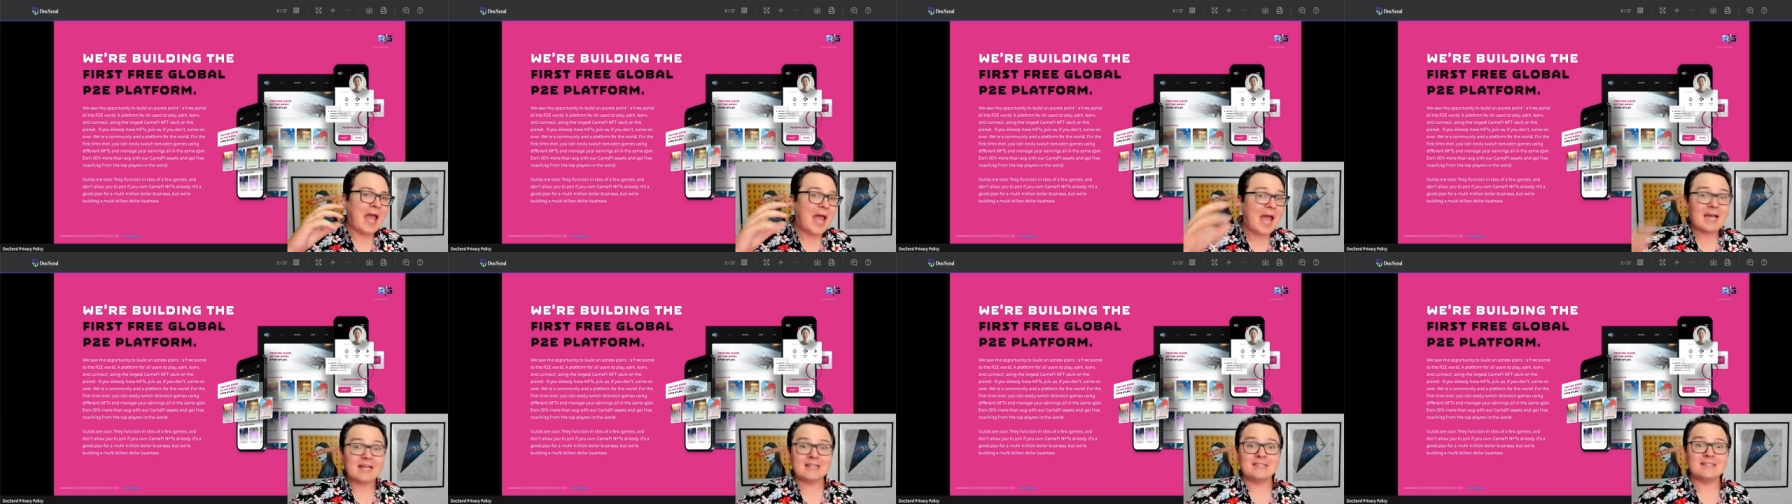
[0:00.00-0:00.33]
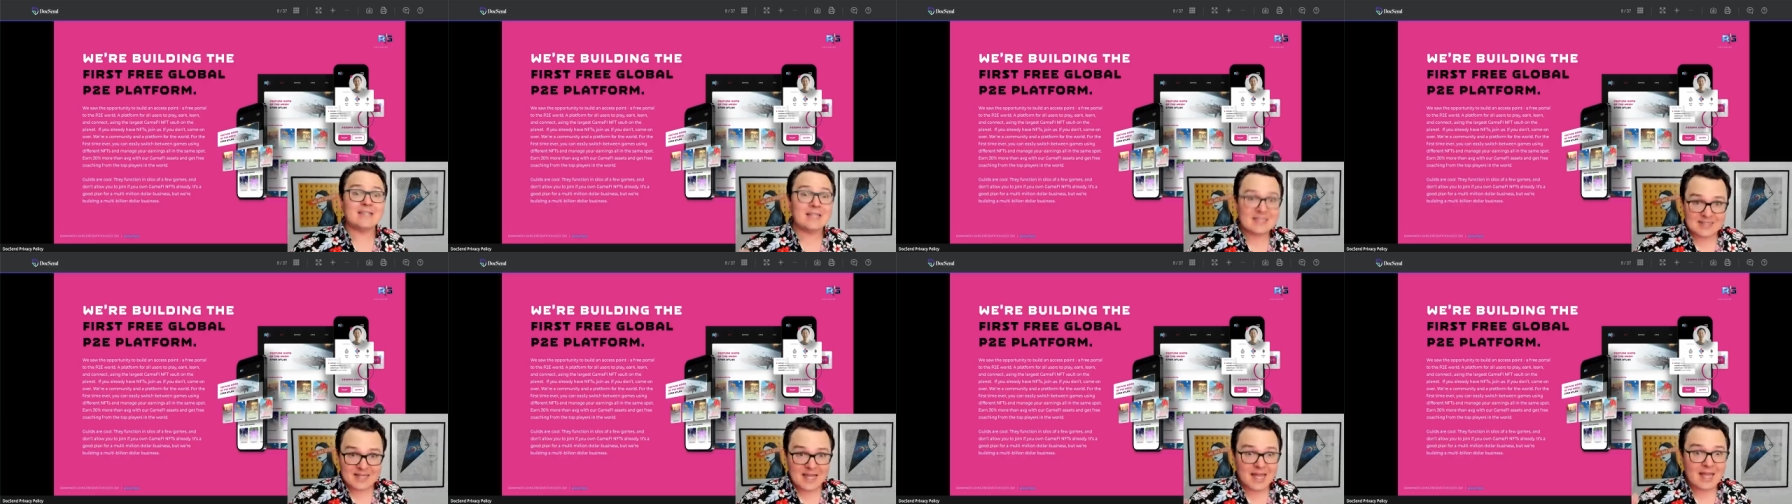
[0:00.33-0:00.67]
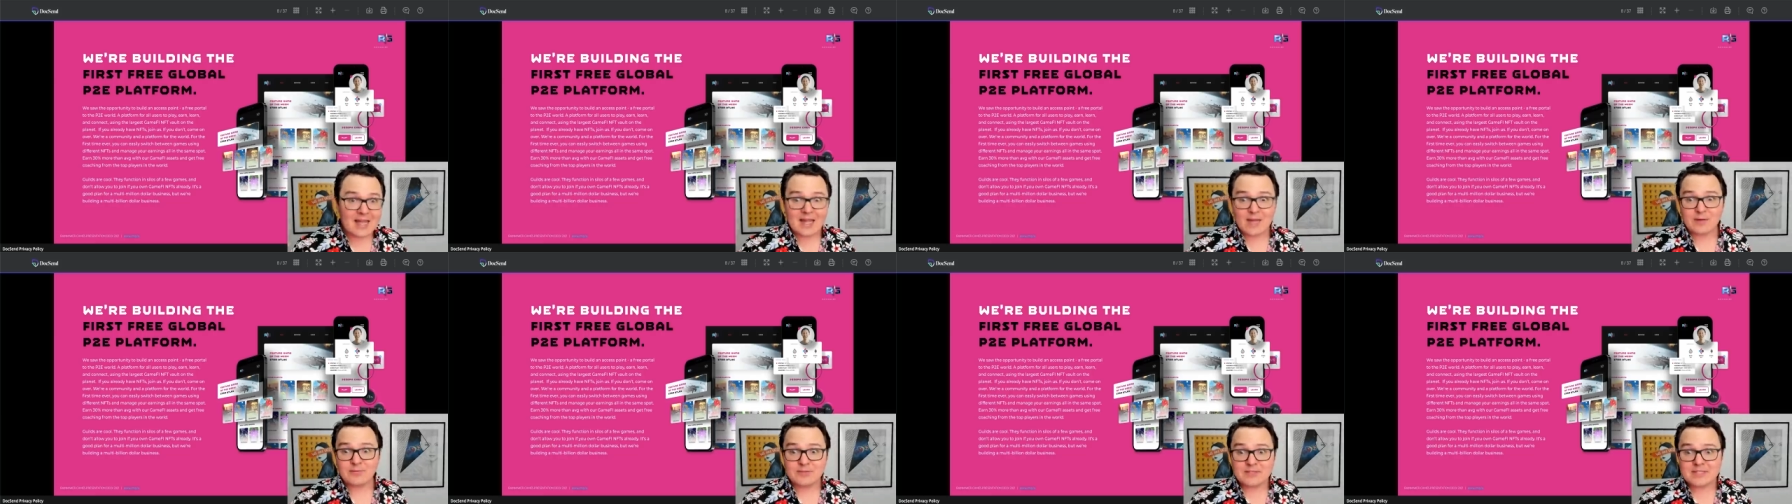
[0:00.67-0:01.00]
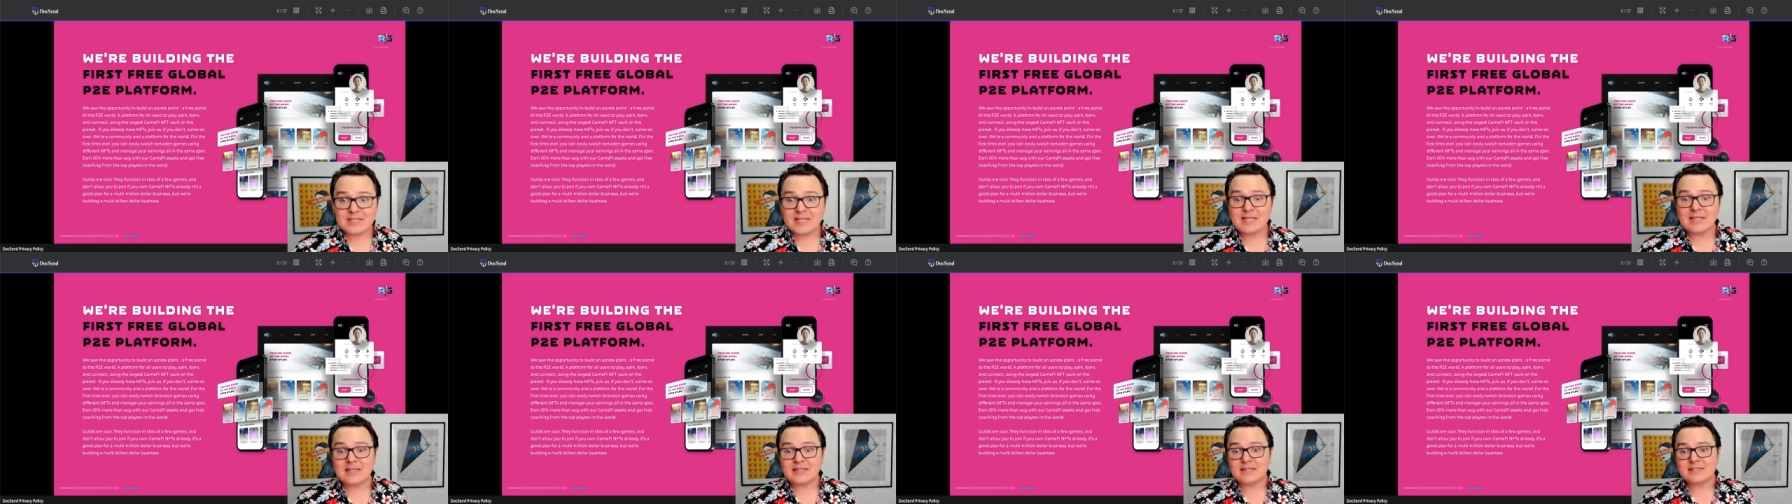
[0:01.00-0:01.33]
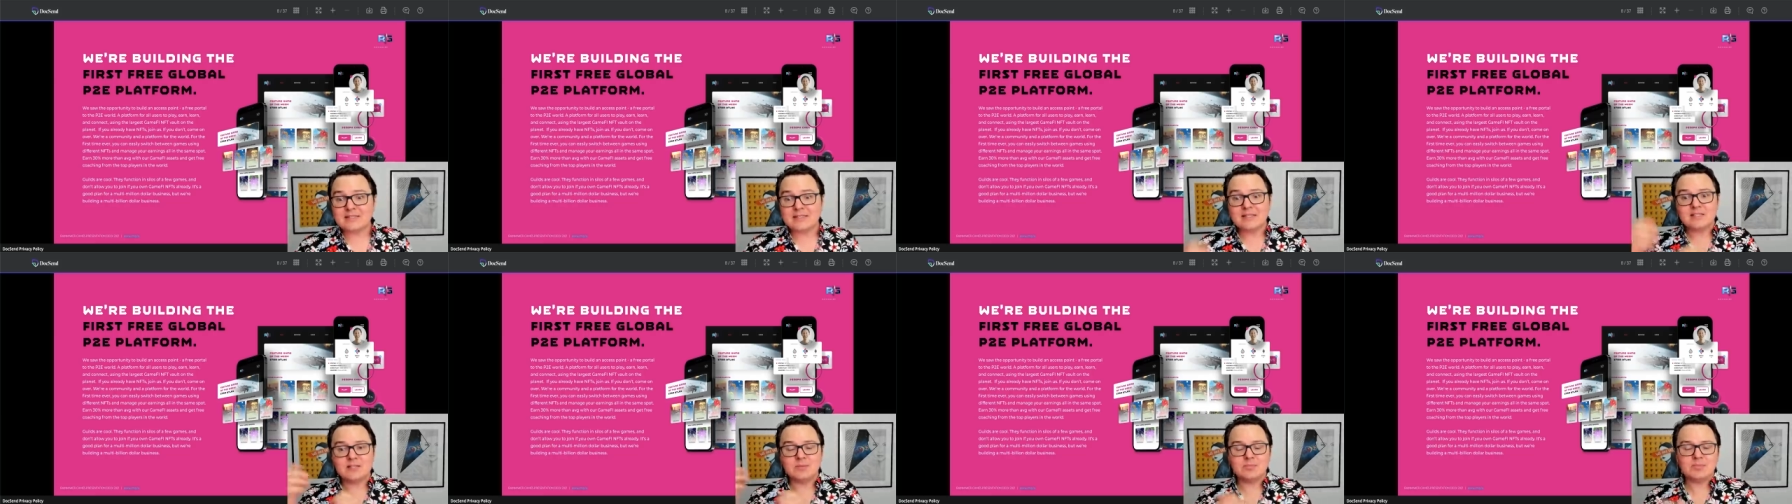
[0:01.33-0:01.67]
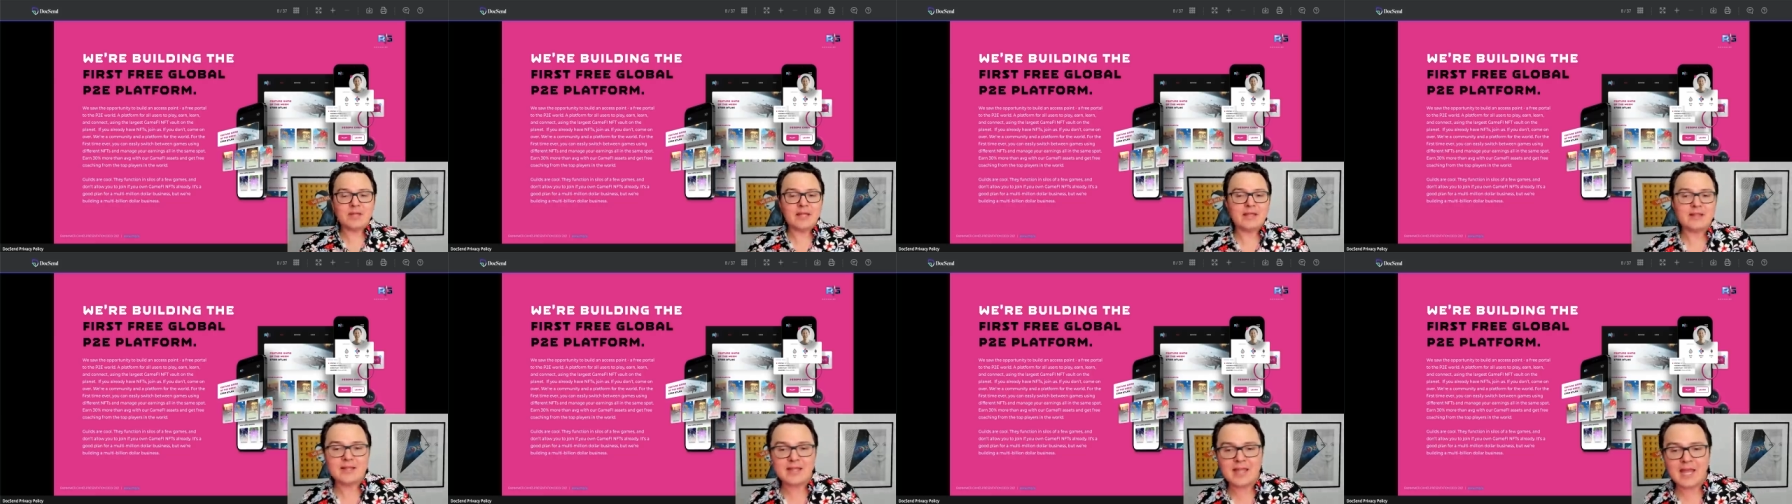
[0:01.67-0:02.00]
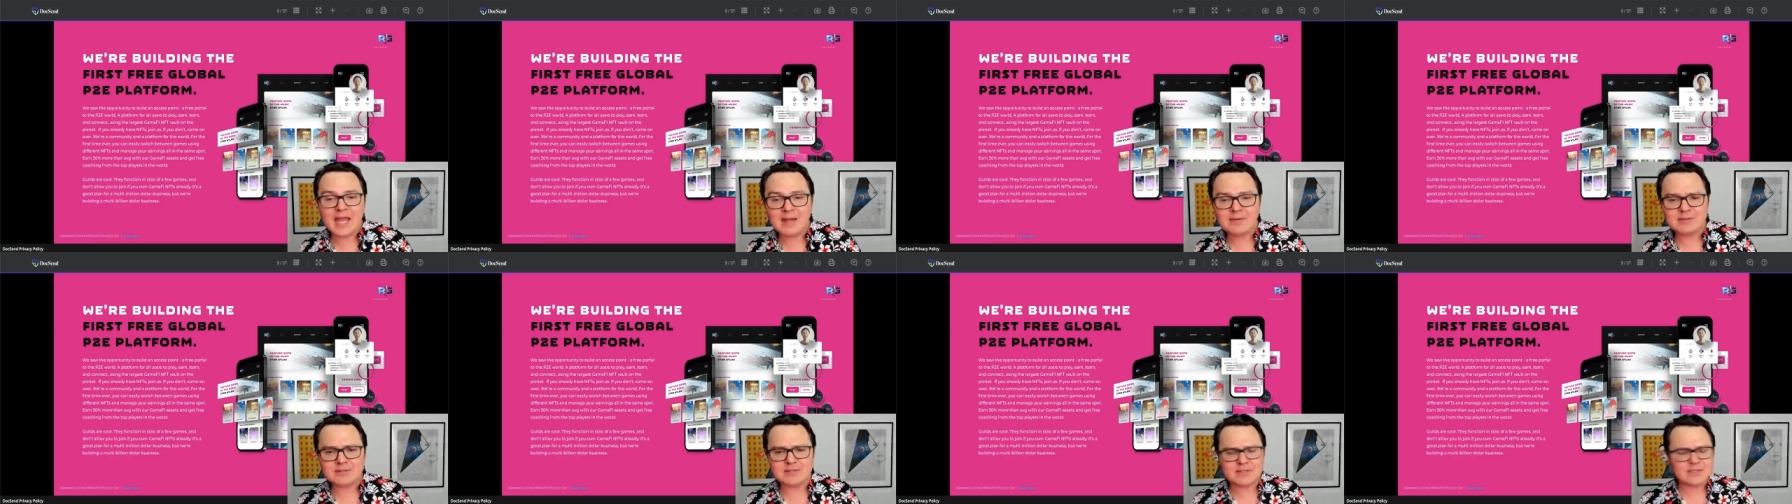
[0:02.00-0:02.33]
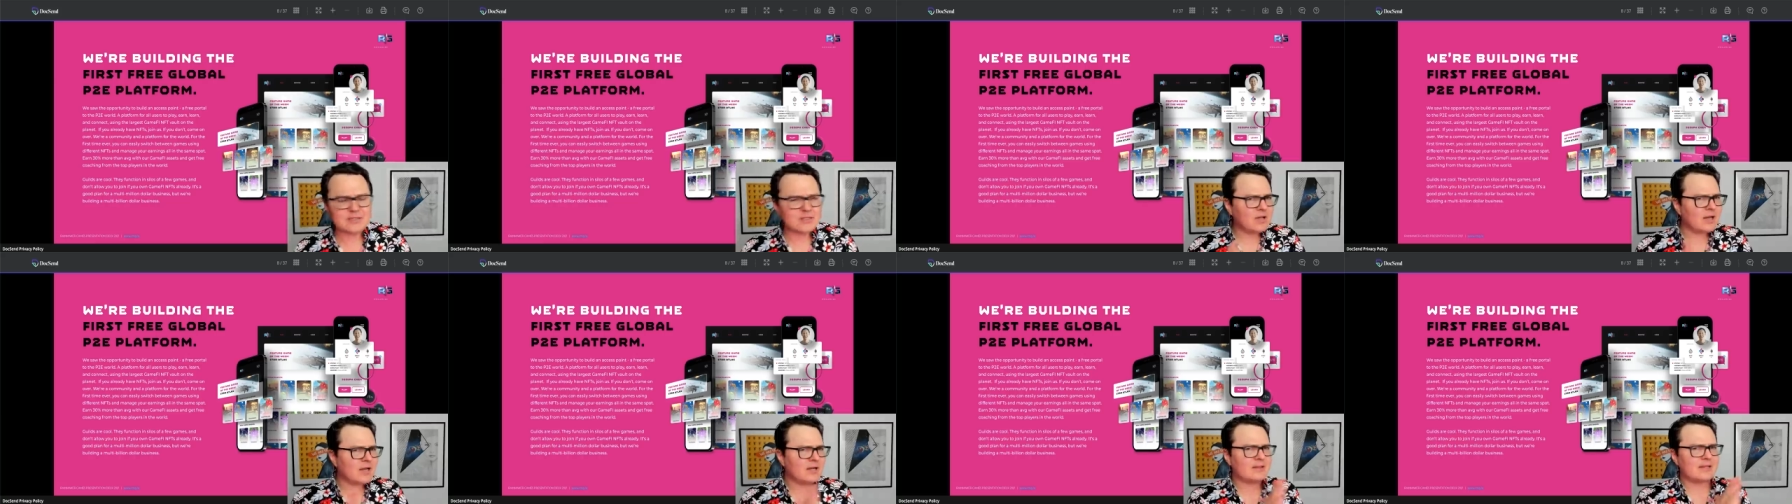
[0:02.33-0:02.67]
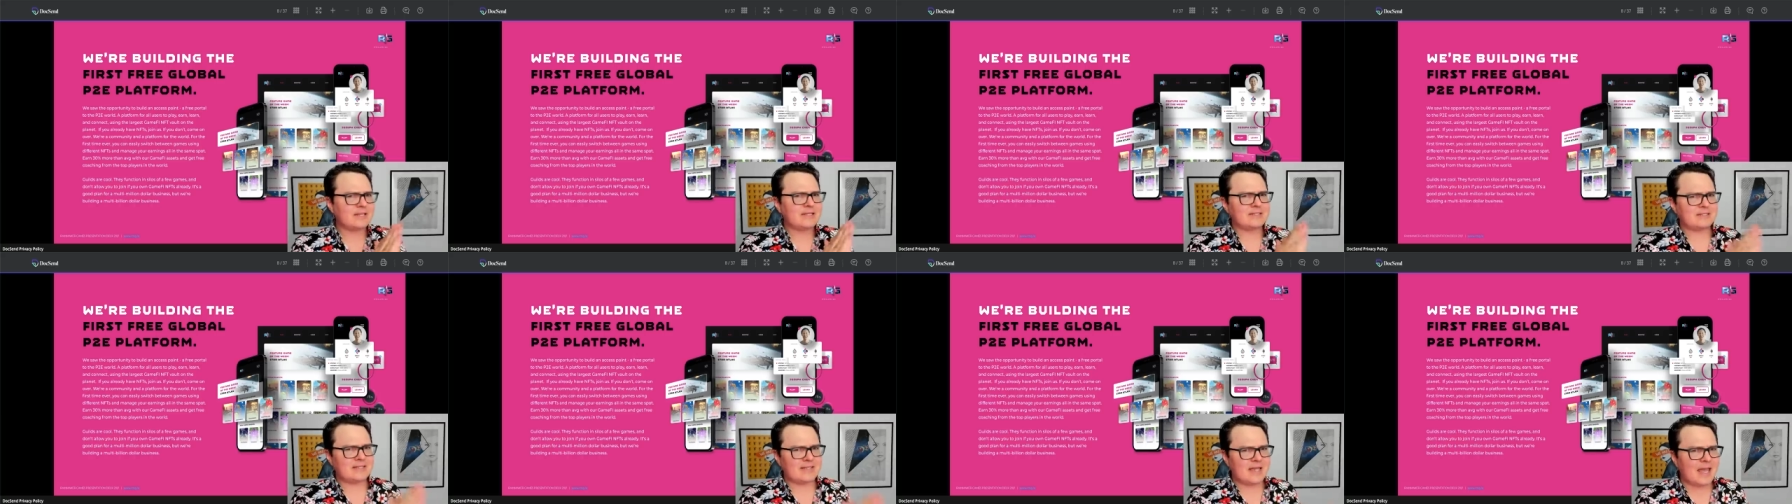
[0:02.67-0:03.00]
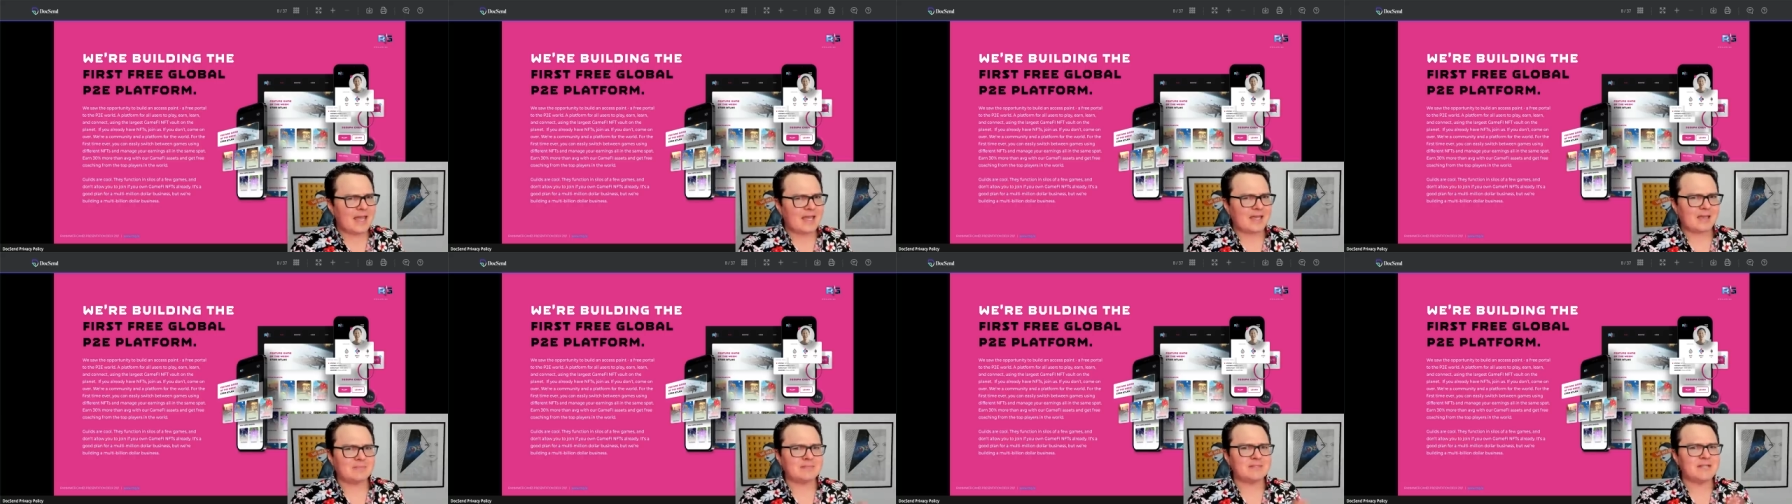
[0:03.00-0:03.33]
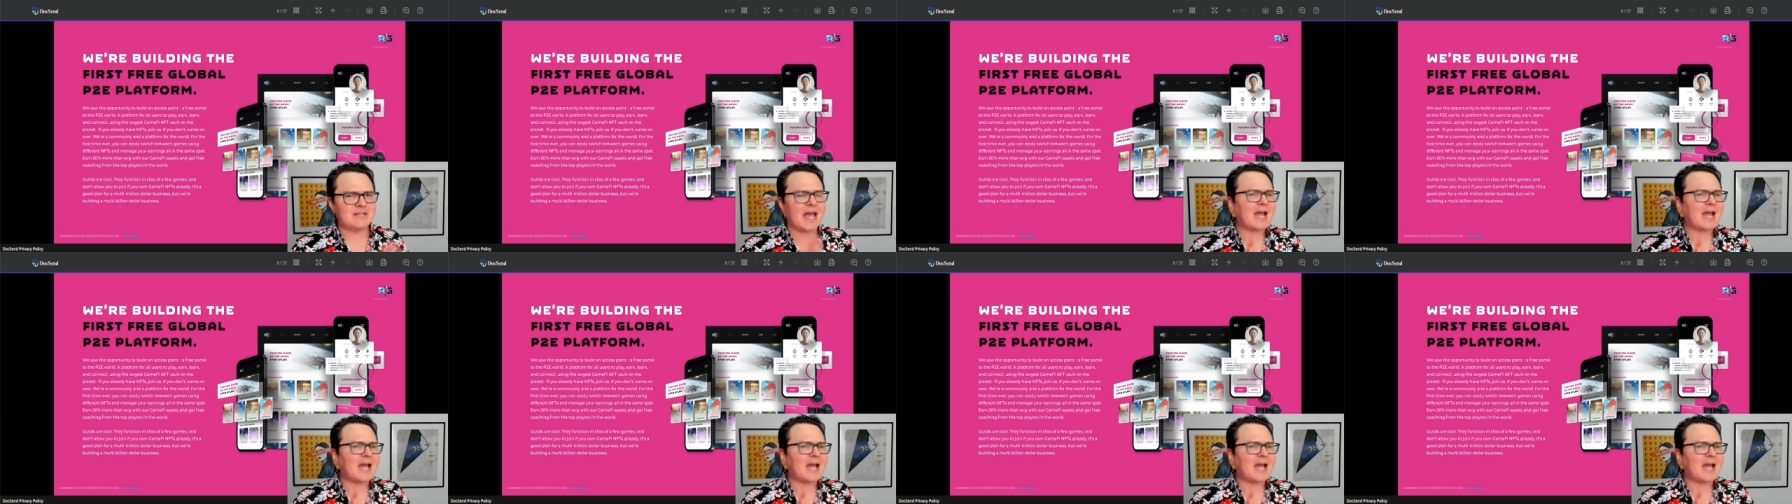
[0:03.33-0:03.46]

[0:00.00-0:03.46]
access NFTs to play the games because a lot of these games